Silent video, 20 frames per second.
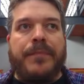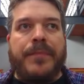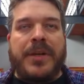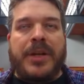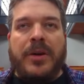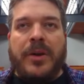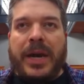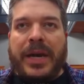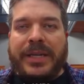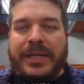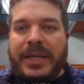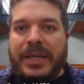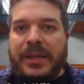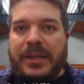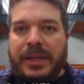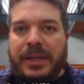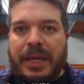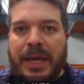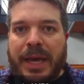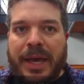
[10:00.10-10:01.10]

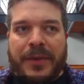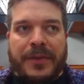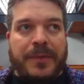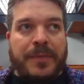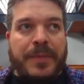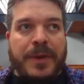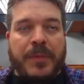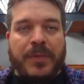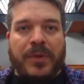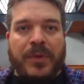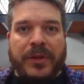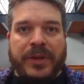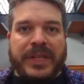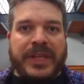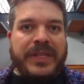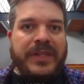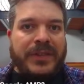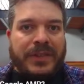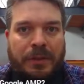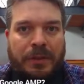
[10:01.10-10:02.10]
Ideally, as people are
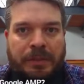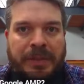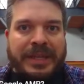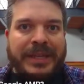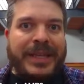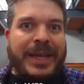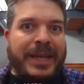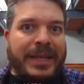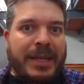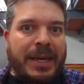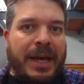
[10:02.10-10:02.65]
consuming that